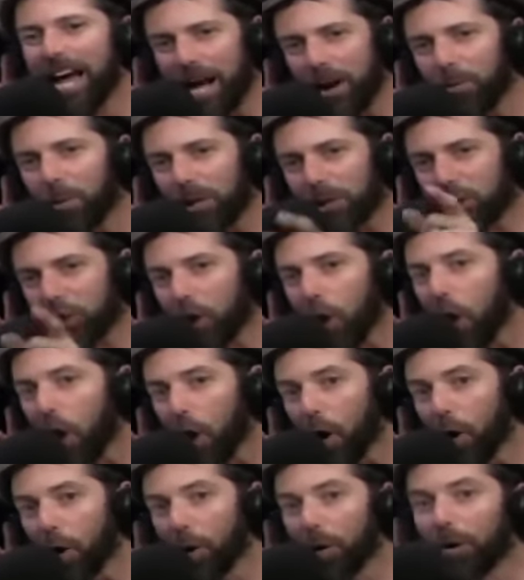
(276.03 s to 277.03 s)
It was
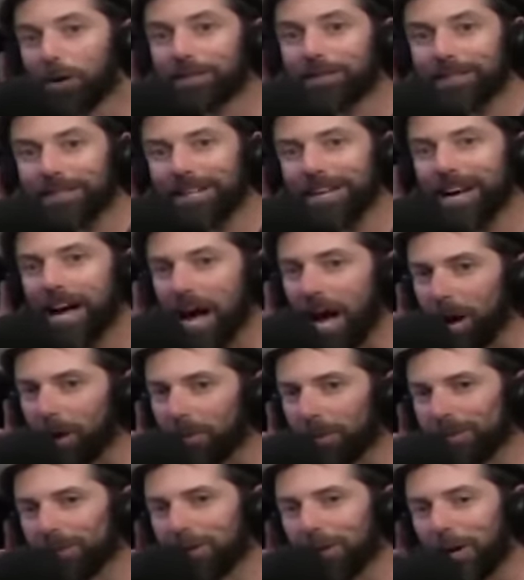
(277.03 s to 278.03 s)
you! It
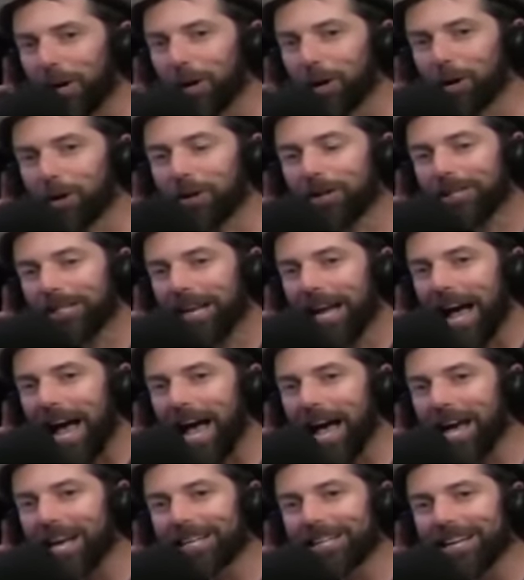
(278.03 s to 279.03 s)
was you!
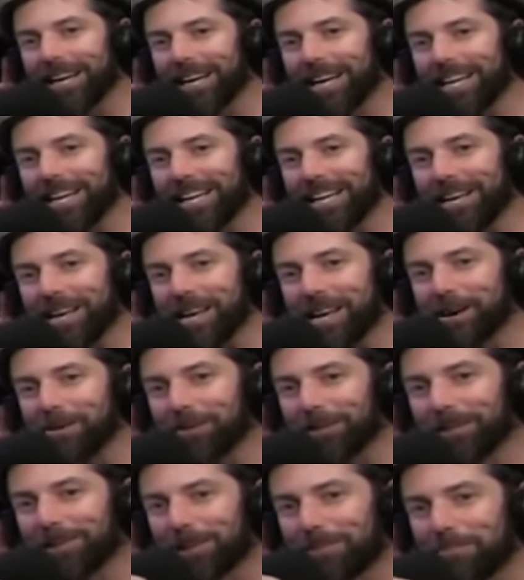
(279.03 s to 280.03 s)
And it
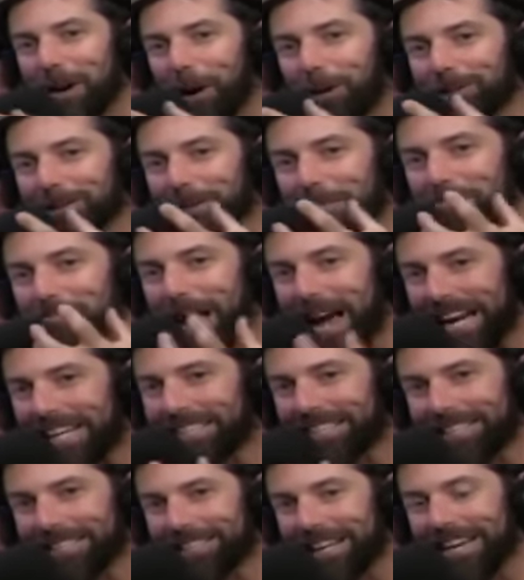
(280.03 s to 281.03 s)
was the most
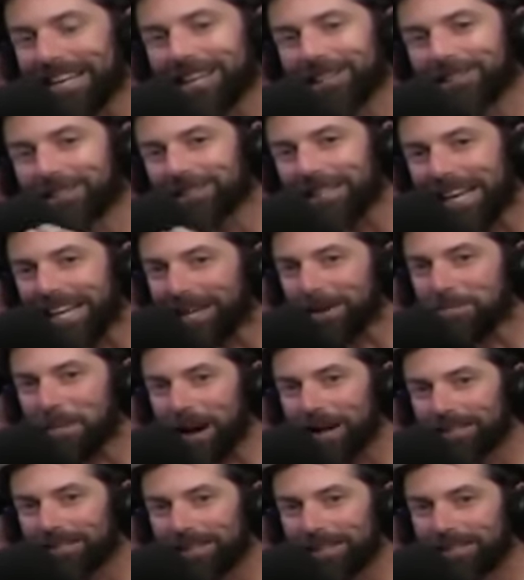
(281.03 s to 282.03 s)
amazing thing, because think
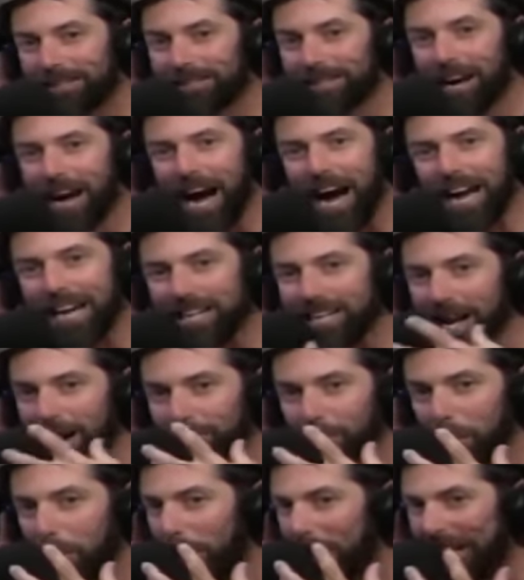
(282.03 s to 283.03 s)
about this. I had
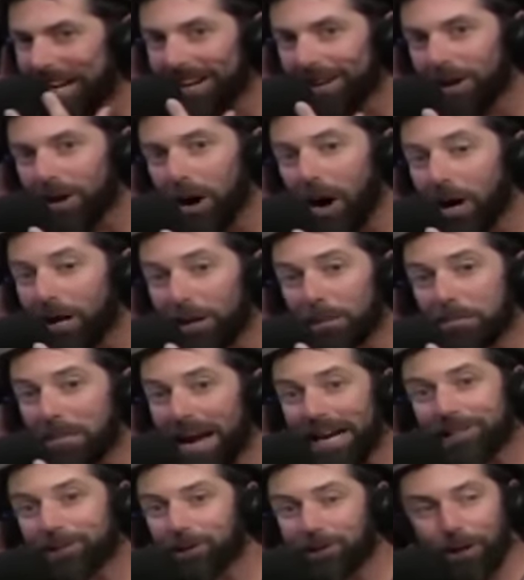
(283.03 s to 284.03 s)
never been in a
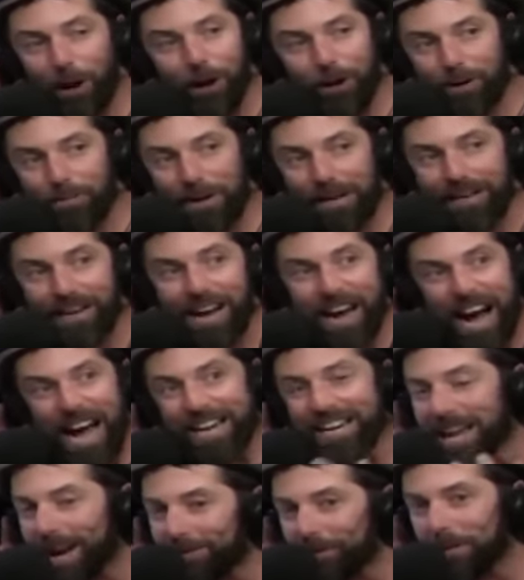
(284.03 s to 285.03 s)
major tournament. I
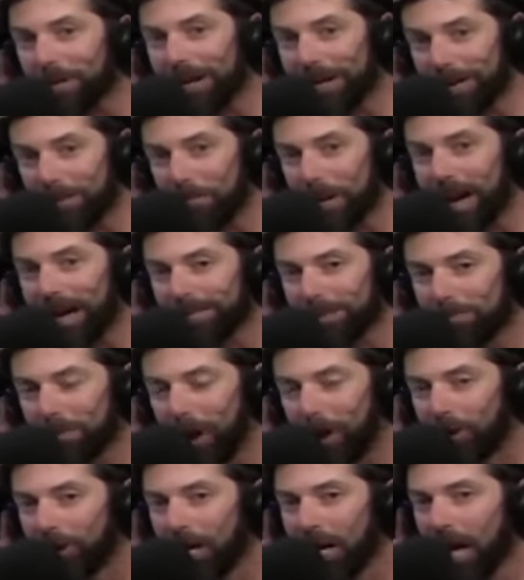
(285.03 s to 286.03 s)
had never been in a bass
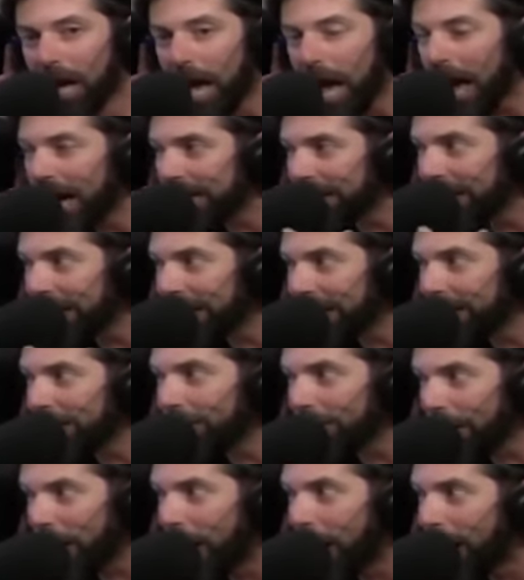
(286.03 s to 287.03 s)
boat. And
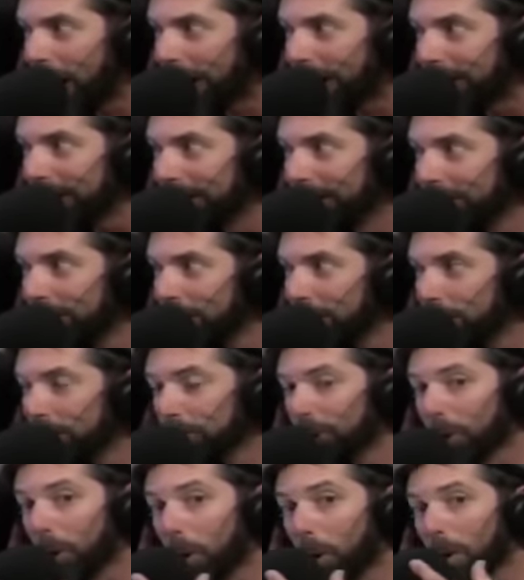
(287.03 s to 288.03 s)
here are
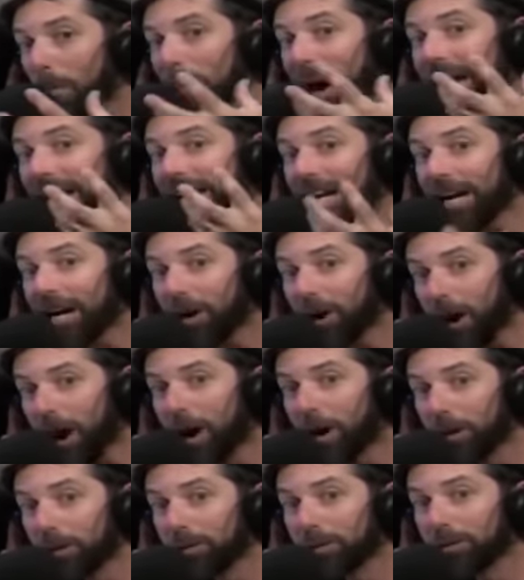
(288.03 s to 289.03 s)
two of my
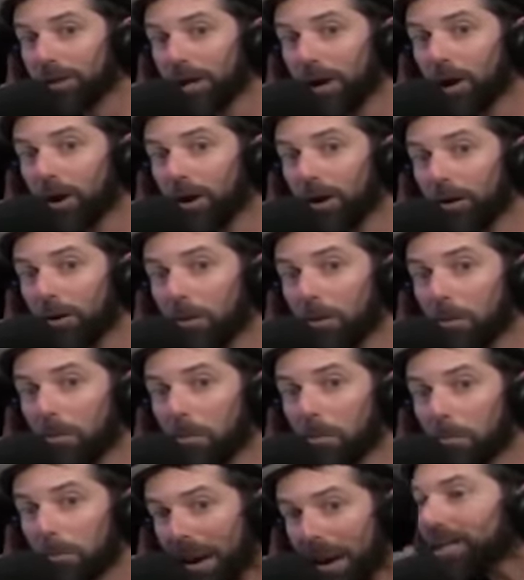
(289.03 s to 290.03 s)
heroes
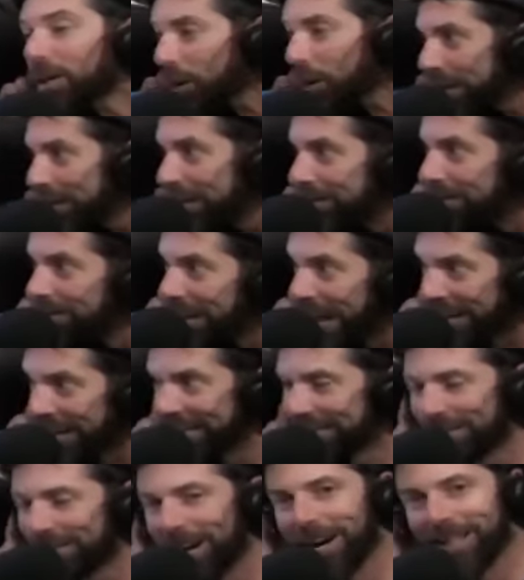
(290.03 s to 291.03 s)
bickering at
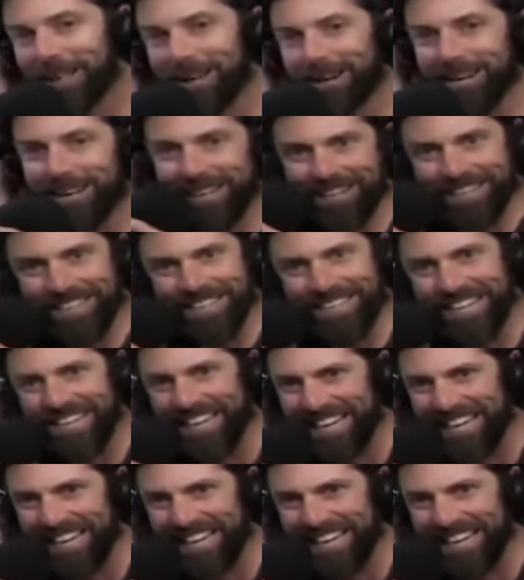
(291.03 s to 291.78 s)
each other.